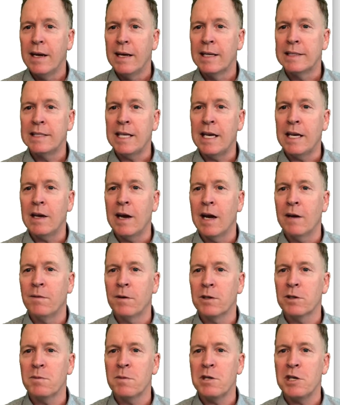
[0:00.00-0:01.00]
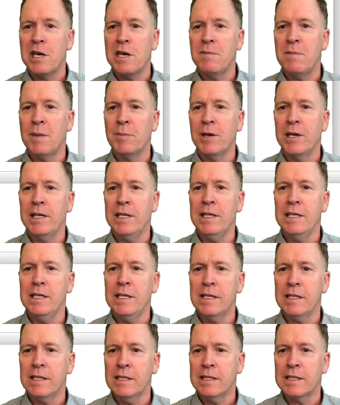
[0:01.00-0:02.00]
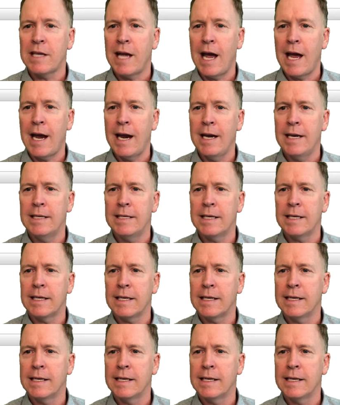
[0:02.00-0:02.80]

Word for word: Let's see, virtual machine memory size.